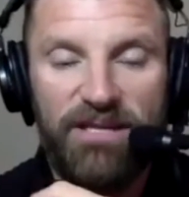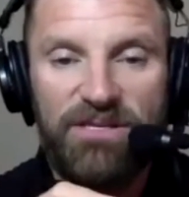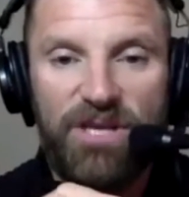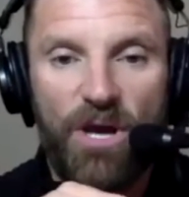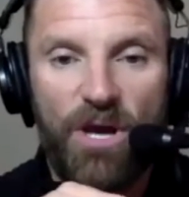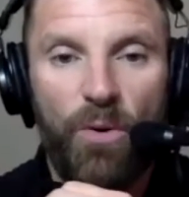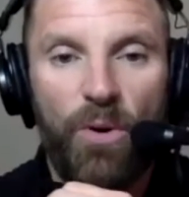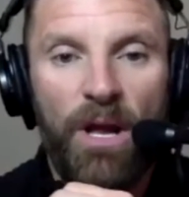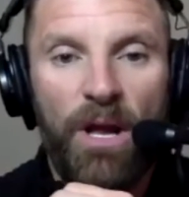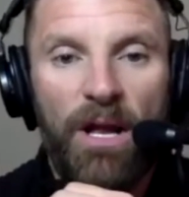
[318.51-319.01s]

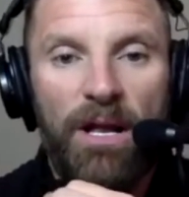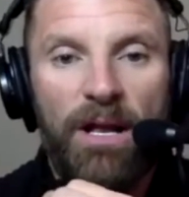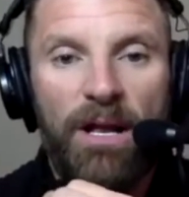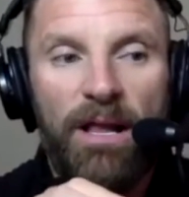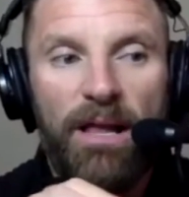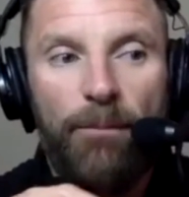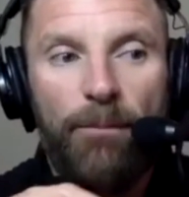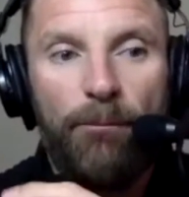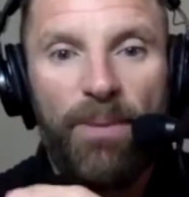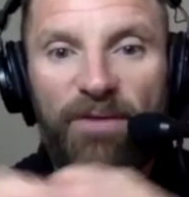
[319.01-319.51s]
So,
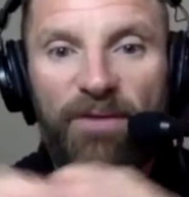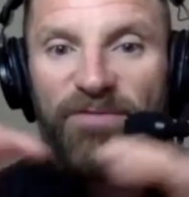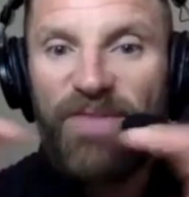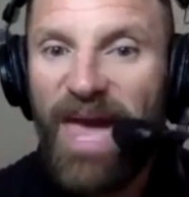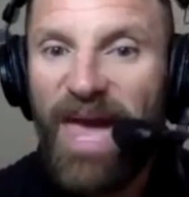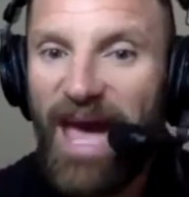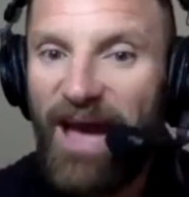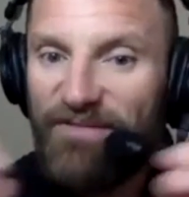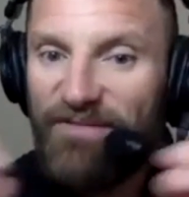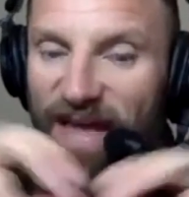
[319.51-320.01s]
but if they
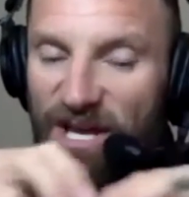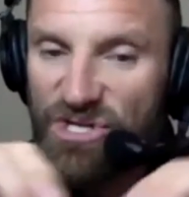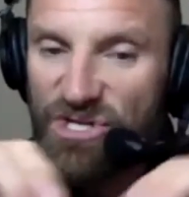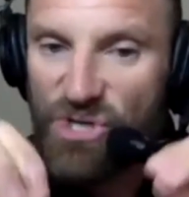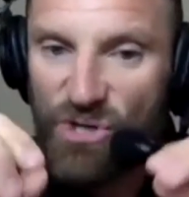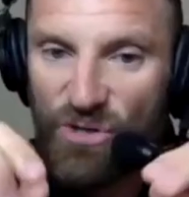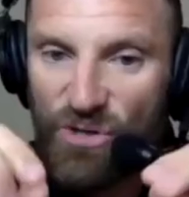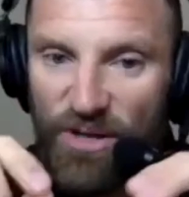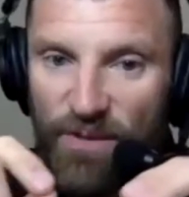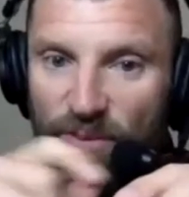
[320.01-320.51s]
have that
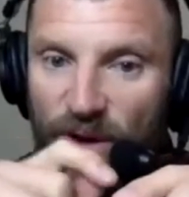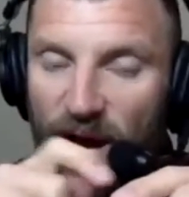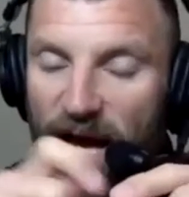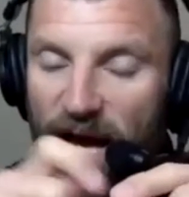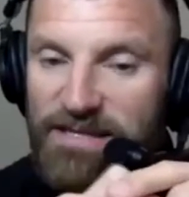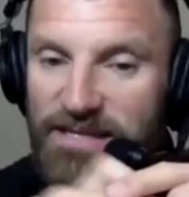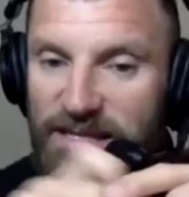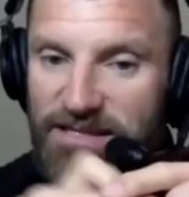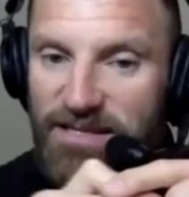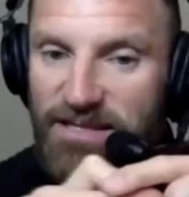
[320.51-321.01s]
journaling
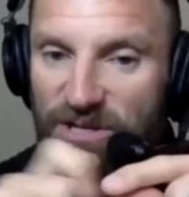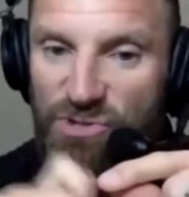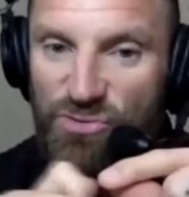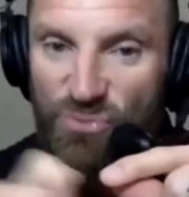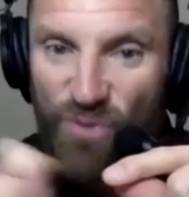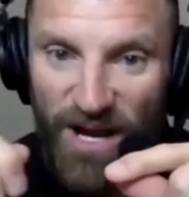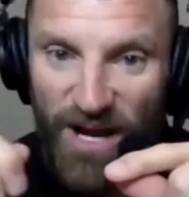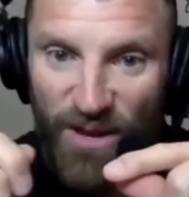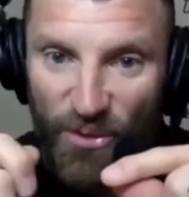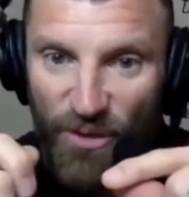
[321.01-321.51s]
process and just
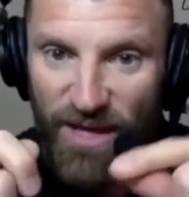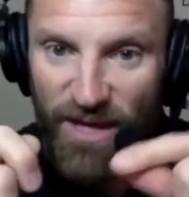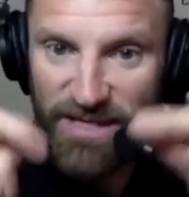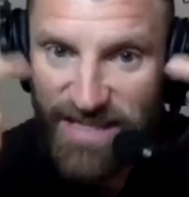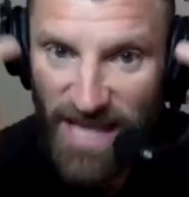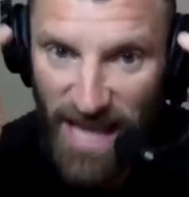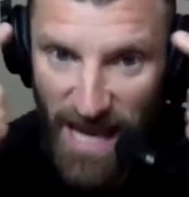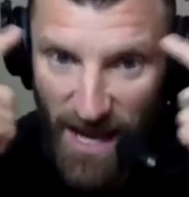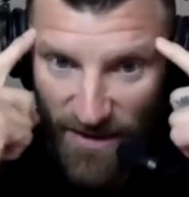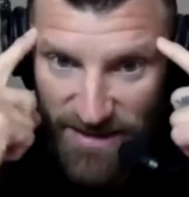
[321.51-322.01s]
write things
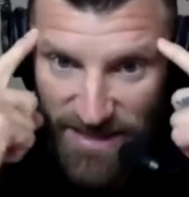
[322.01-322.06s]
down,